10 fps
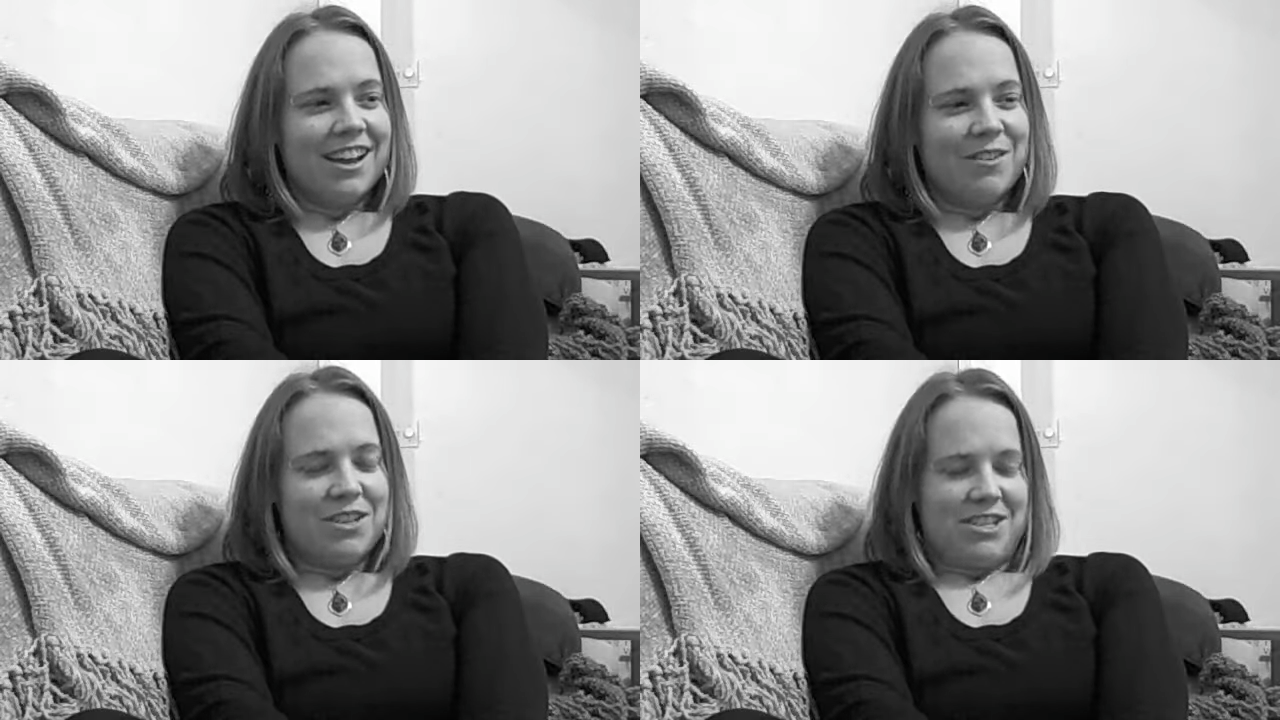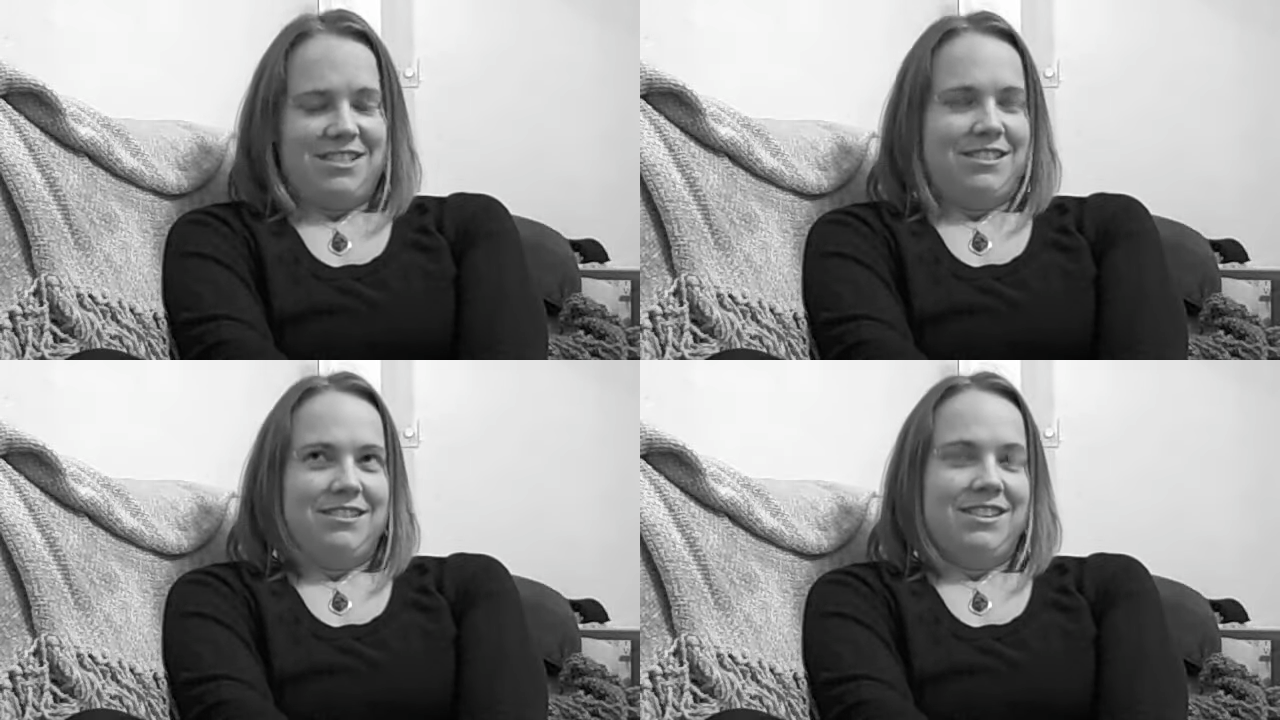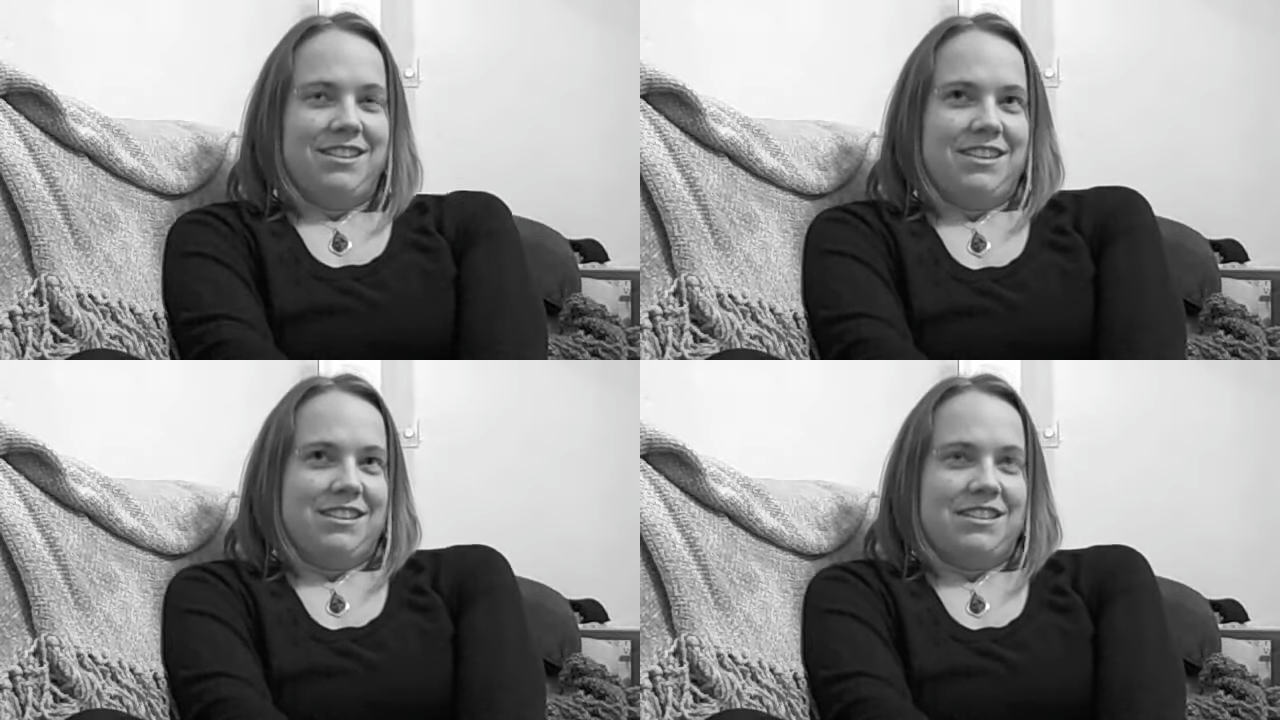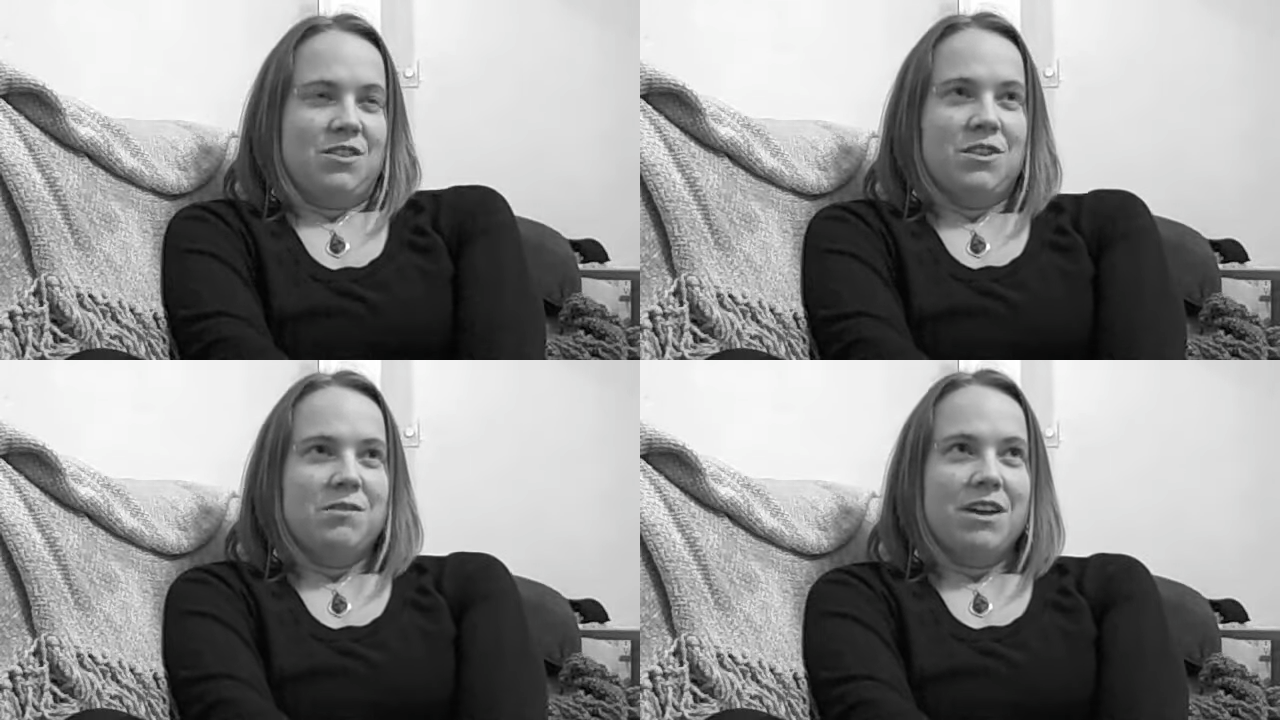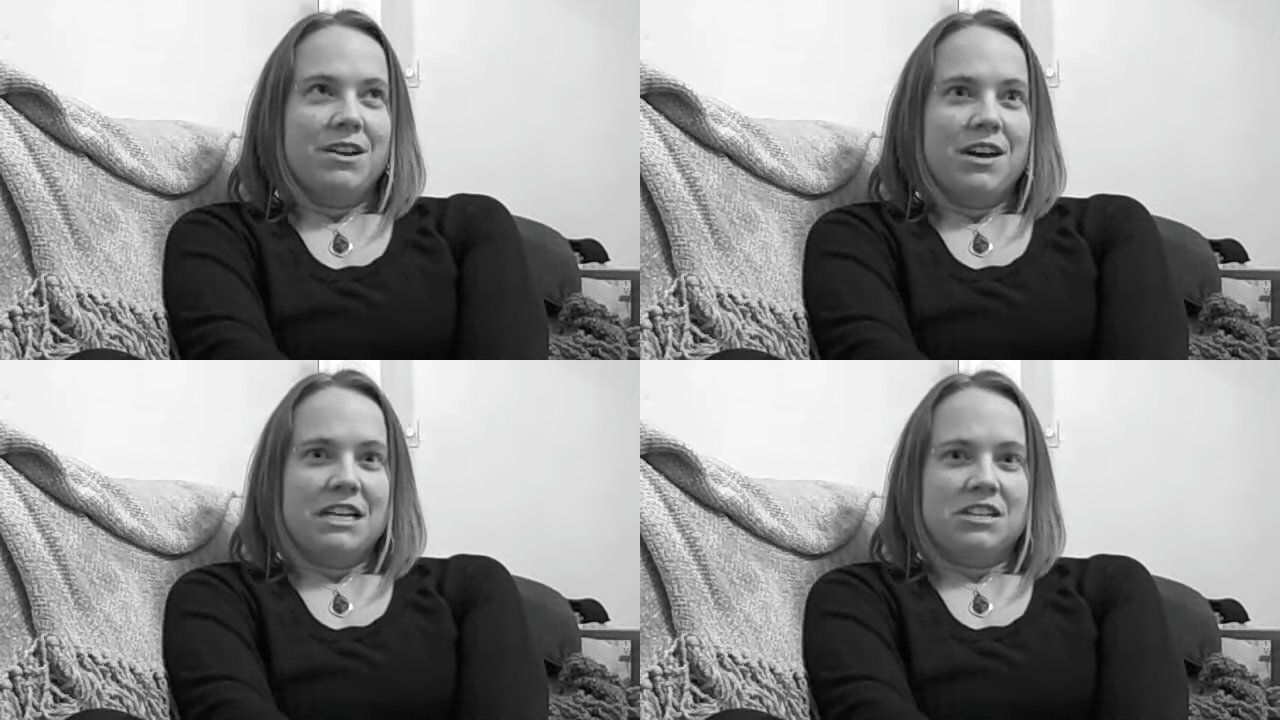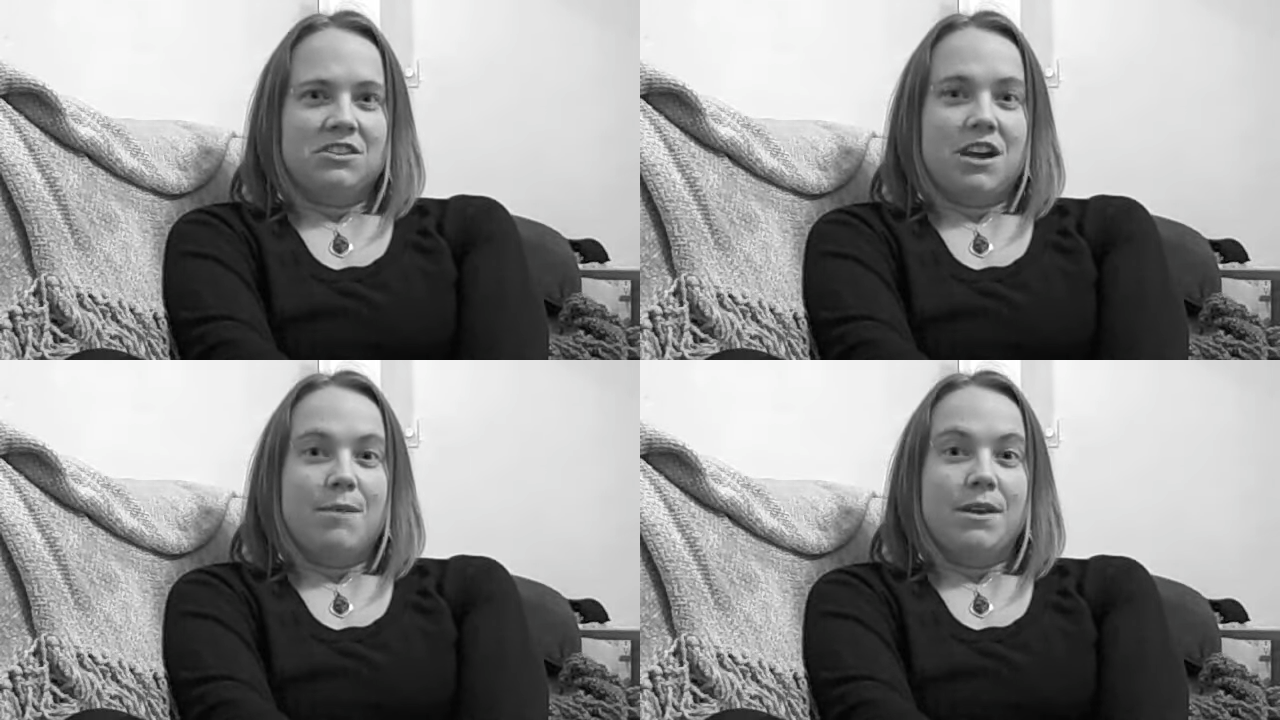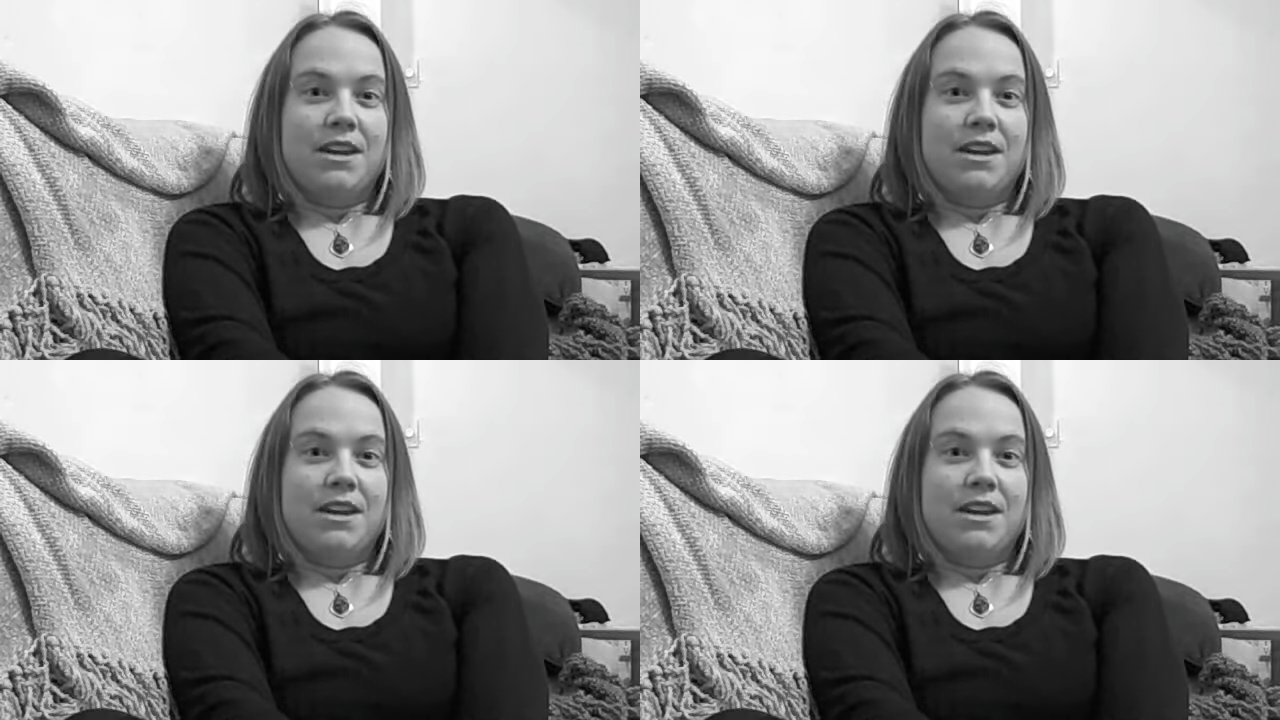which is the only way I know how to describe